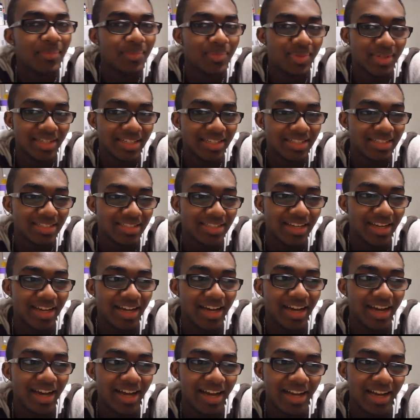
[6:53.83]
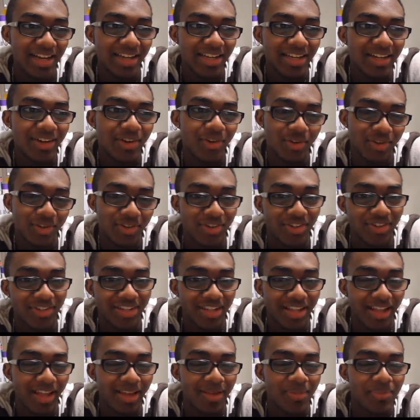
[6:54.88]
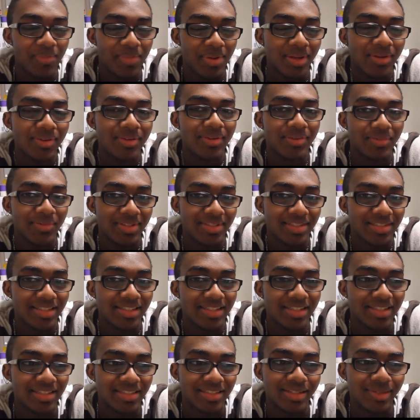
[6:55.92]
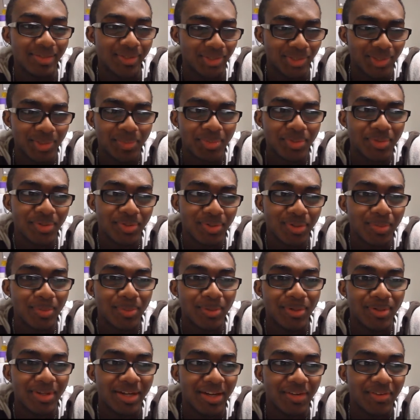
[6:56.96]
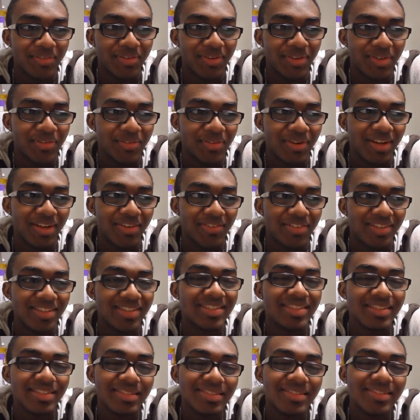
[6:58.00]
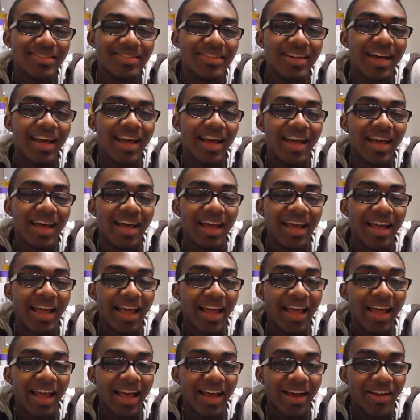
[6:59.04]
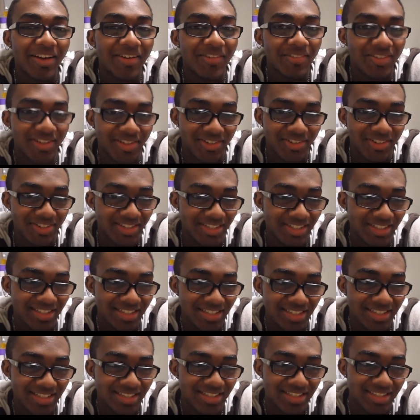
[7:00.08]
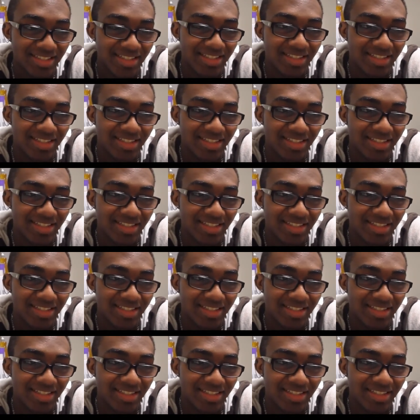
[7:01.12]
But I ordered a penguin onesie because they were super adorable and I really wanted one. So we ordered it